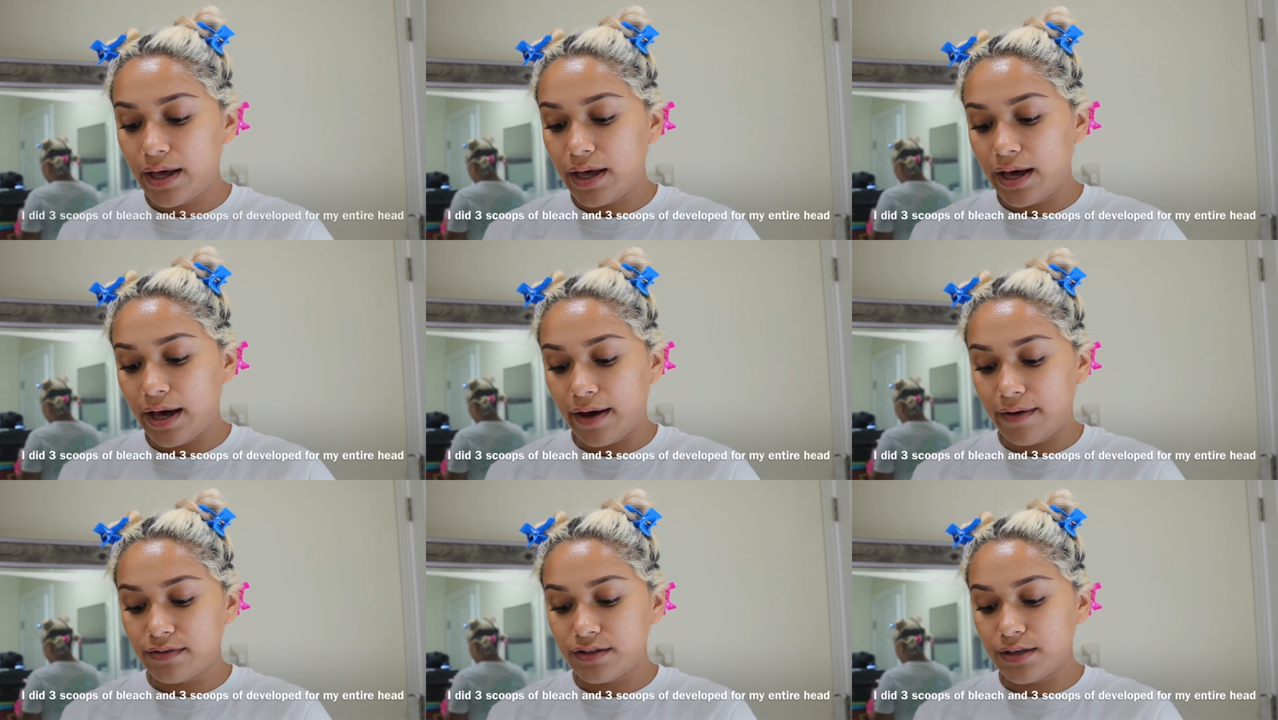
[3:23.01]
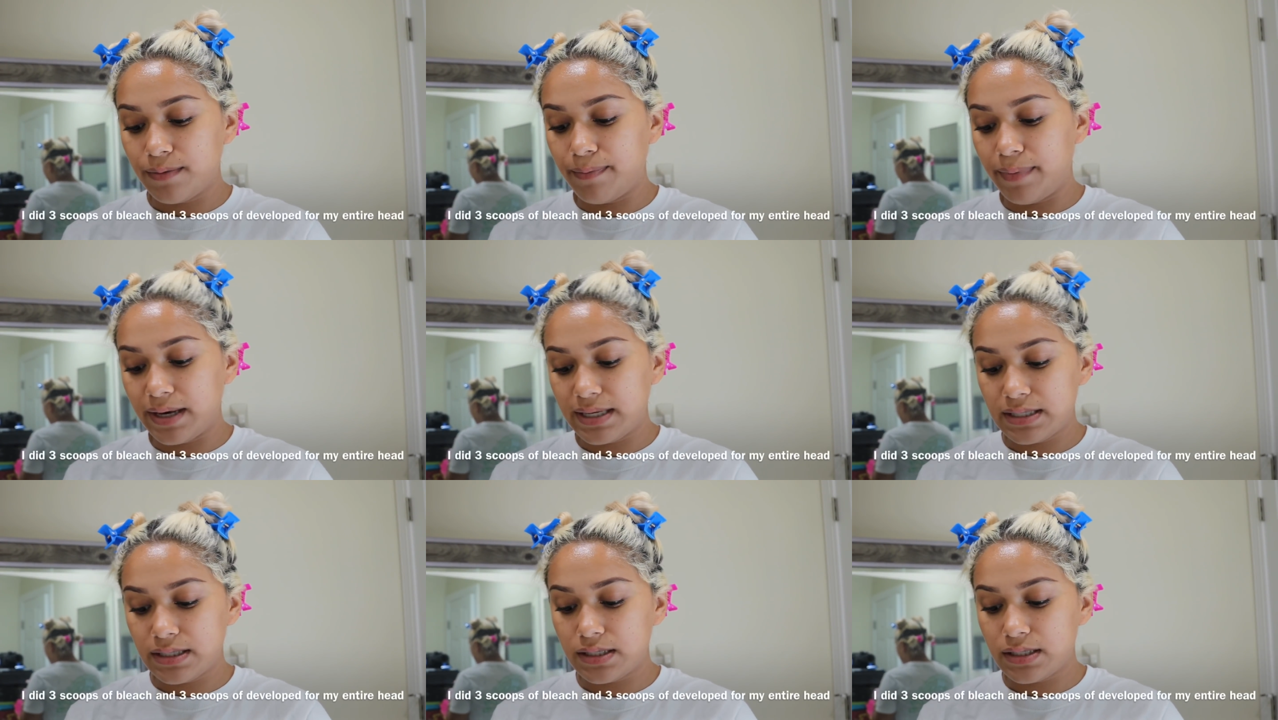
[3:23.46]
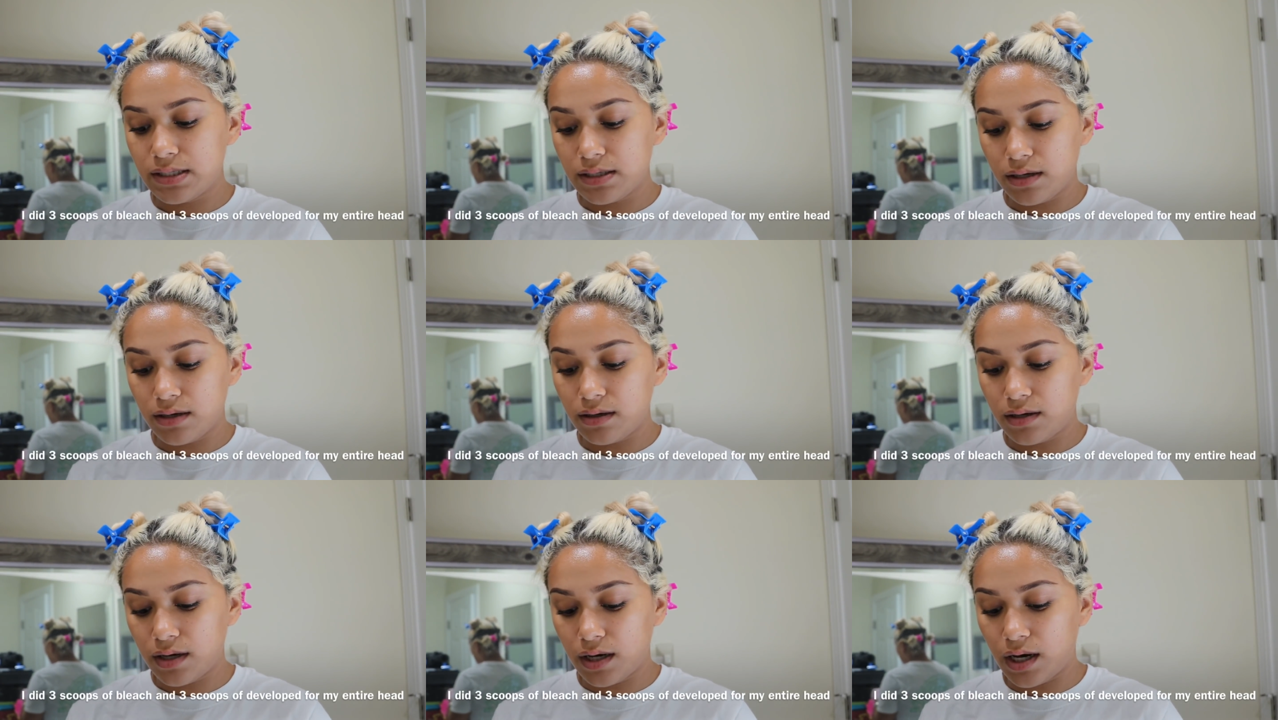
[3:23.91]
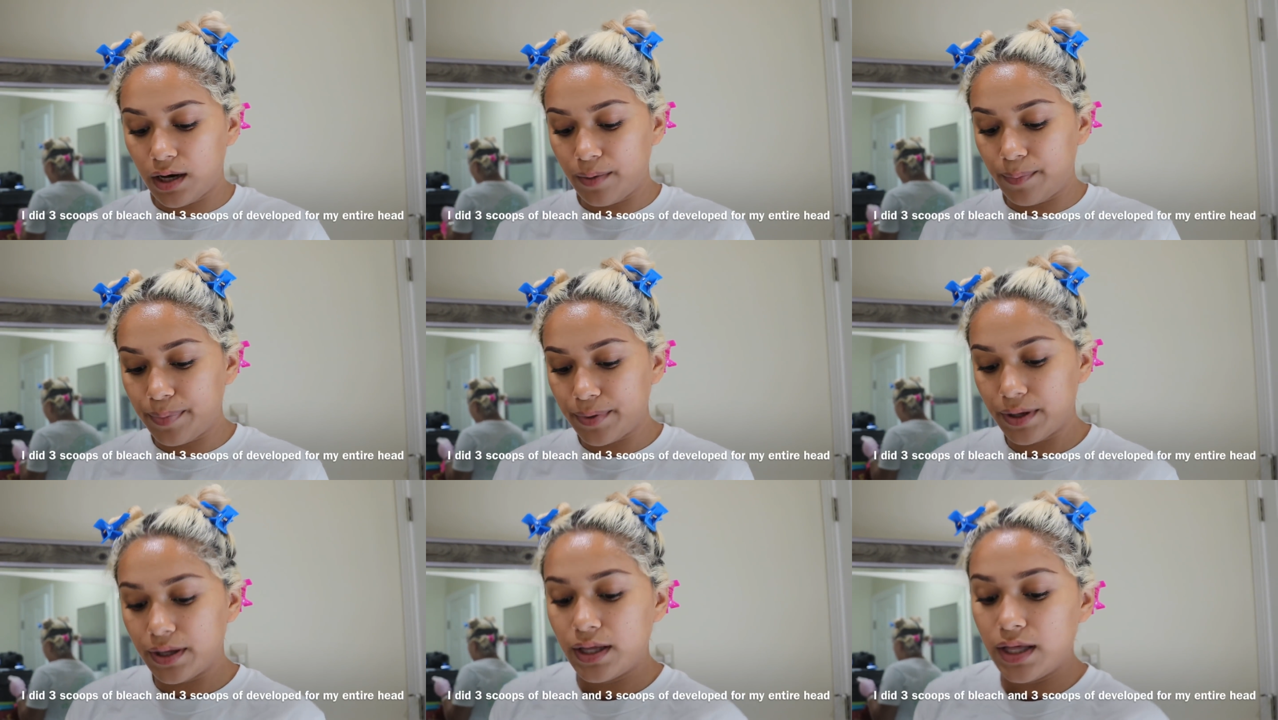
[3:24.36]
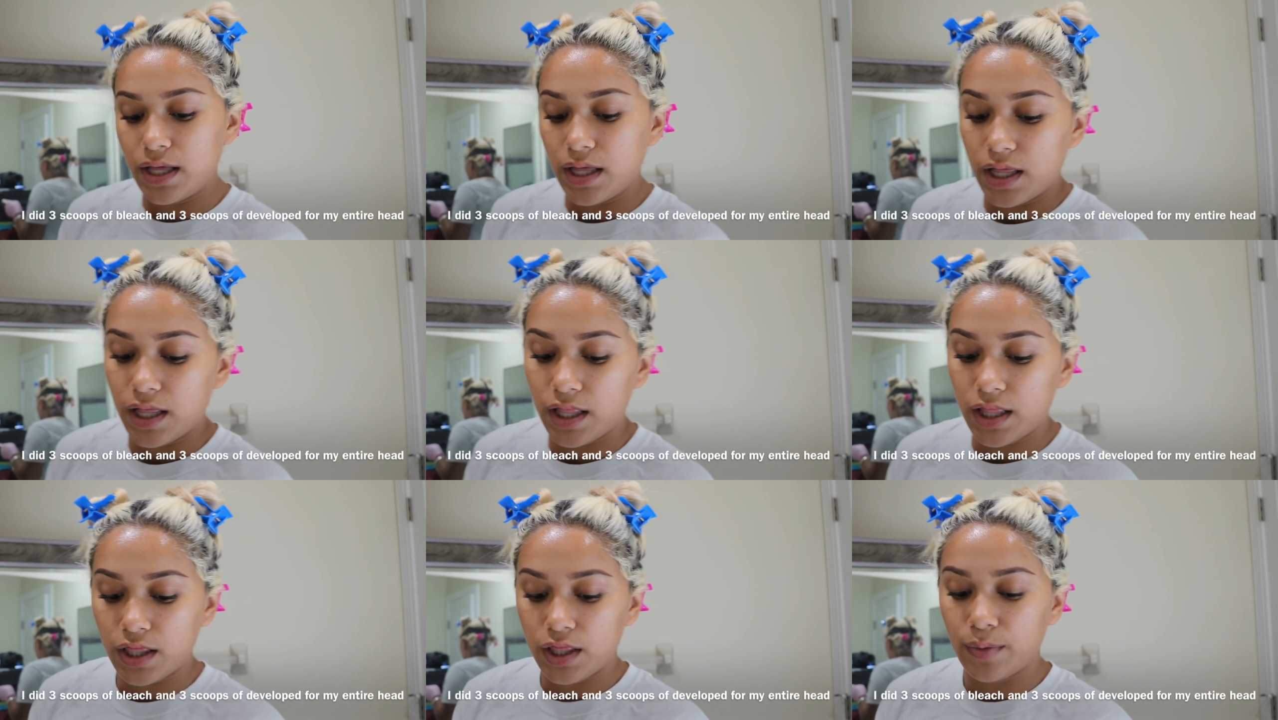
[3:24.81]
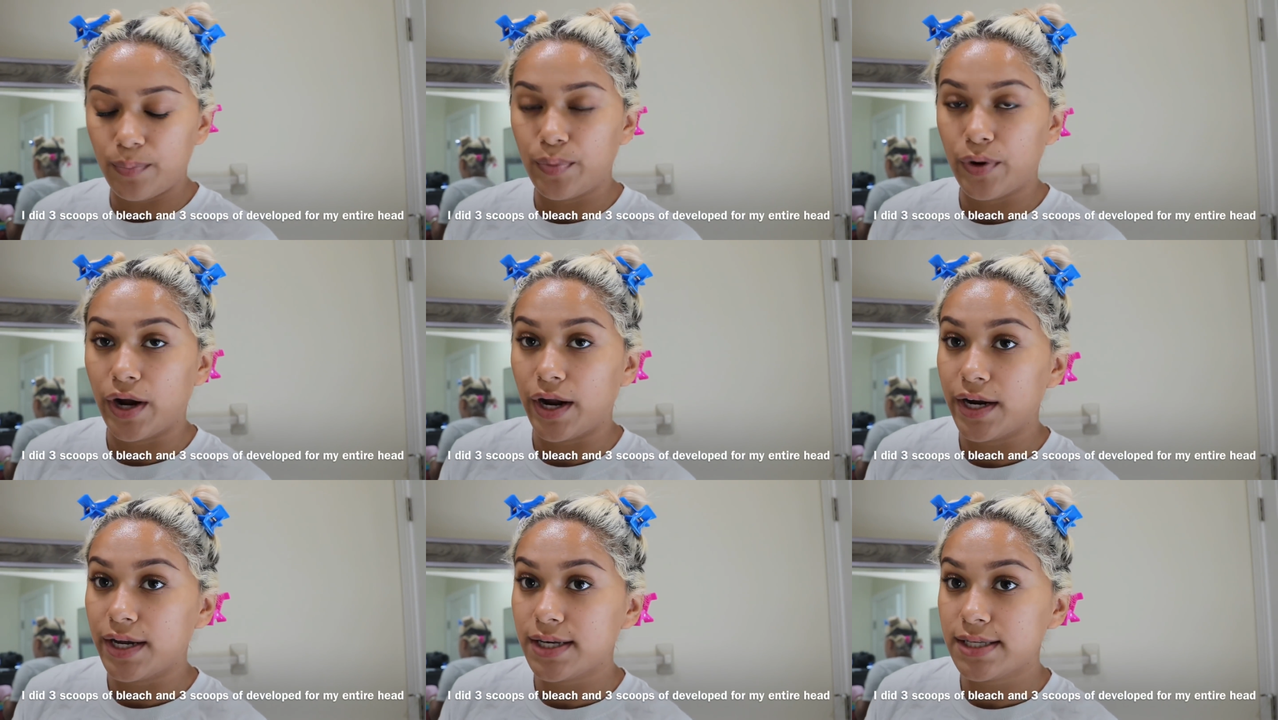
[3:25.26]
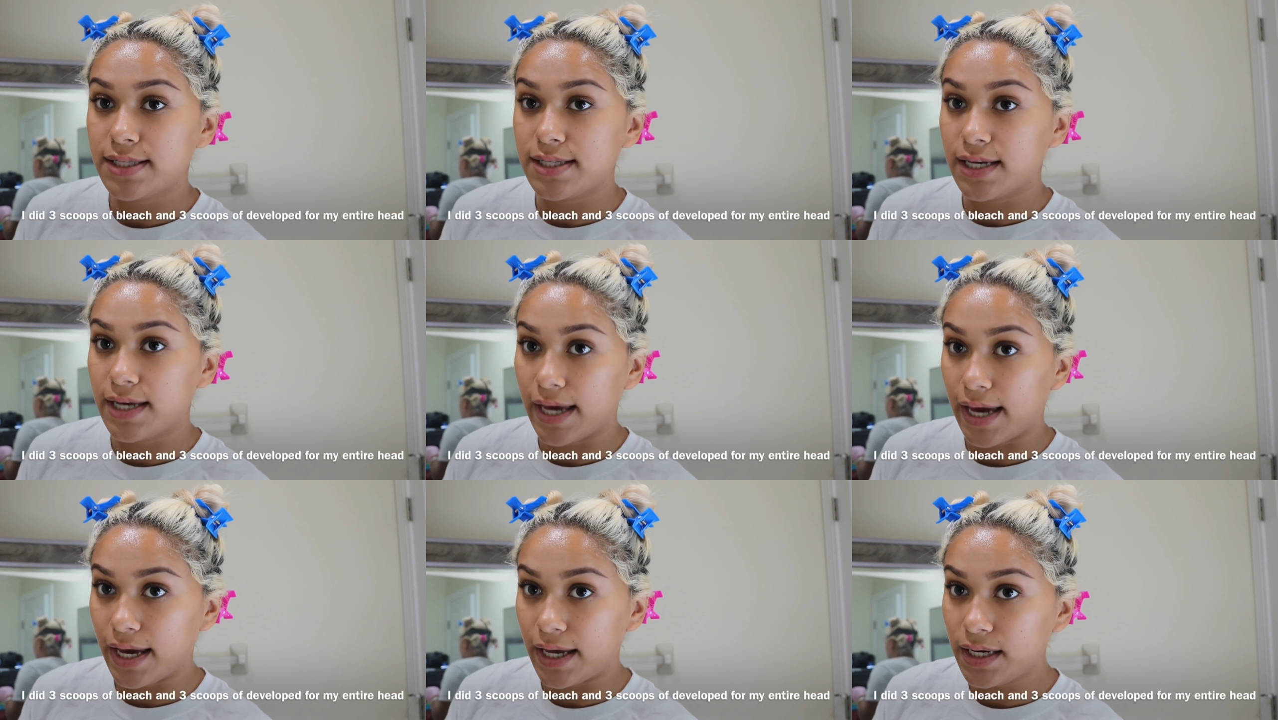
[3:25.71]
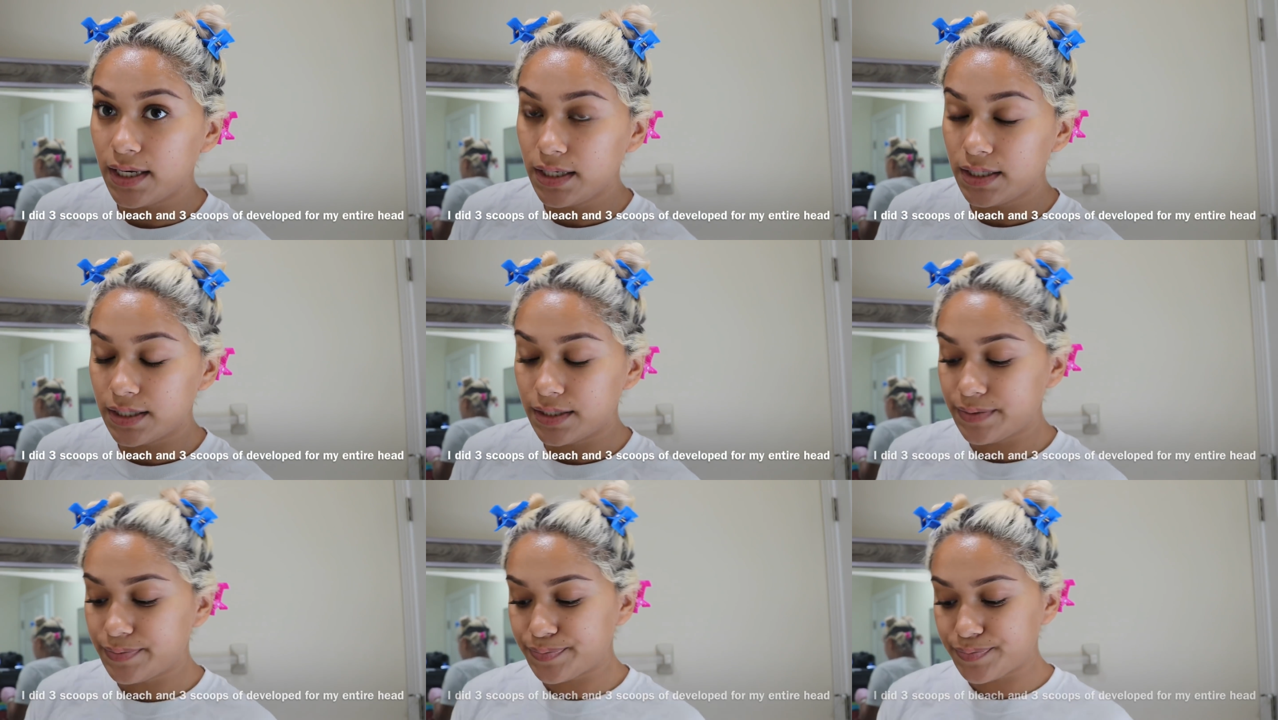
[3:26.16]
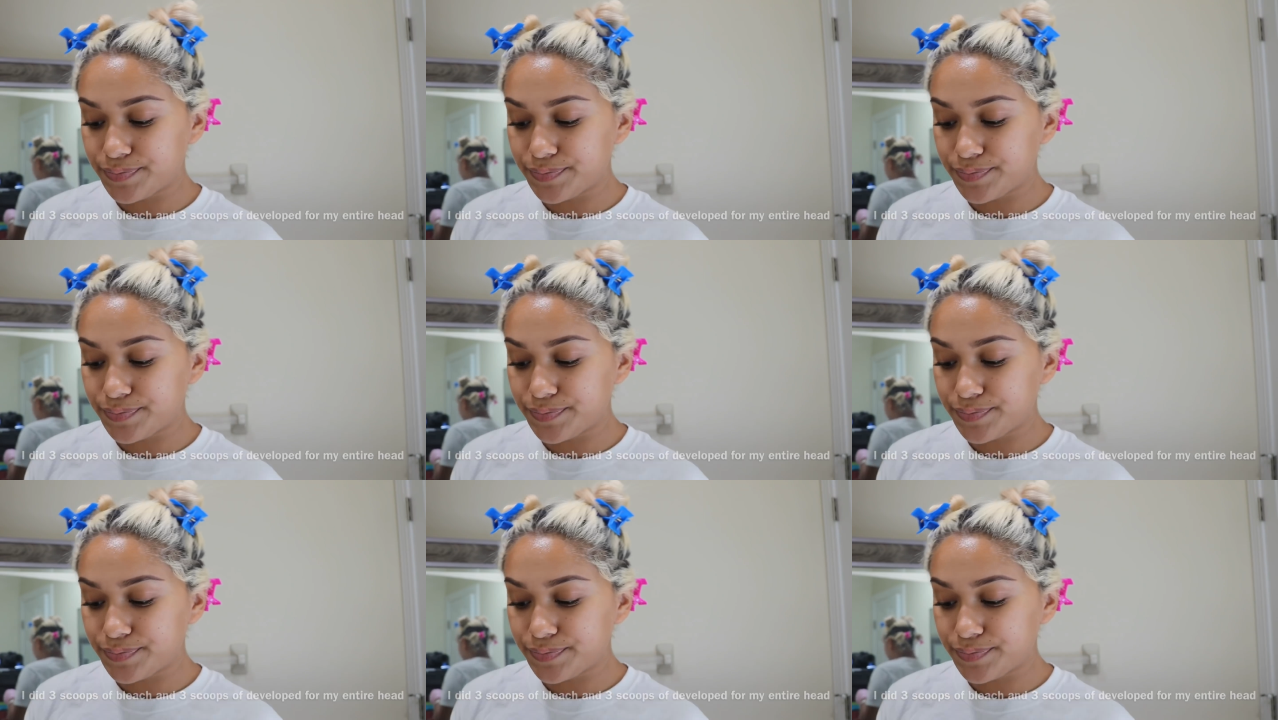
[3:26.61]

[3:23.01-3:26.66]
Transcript: have to mix up the products again.